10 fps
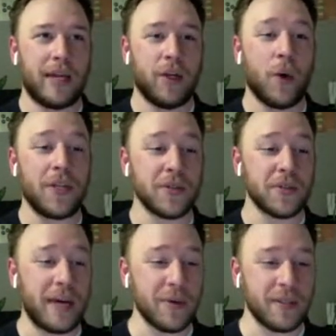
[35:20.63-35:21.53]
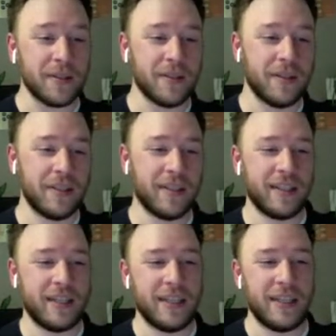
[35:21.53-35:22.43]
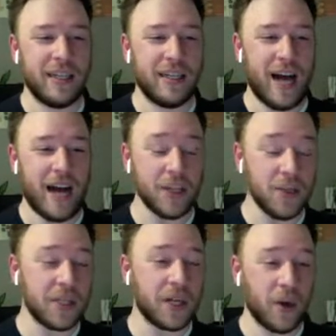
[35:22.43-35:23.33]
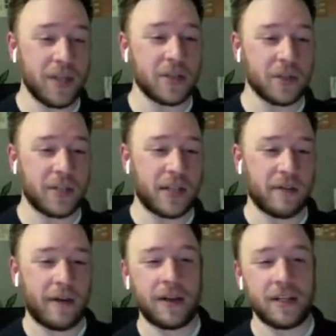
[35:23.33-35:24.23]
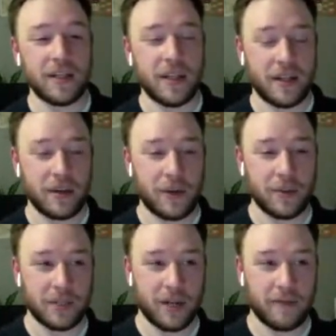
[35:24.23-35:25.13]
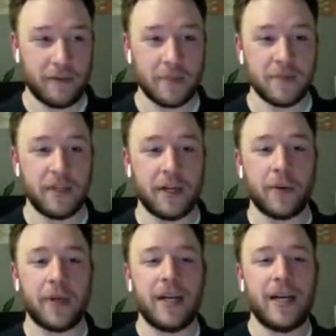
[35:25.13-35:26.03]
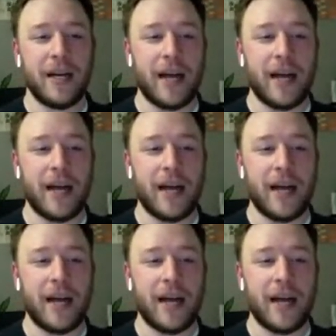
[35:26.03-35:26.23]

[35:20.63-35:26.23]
make an oyster stout uh, using oysters that they found in, that they were able to get from Tofino.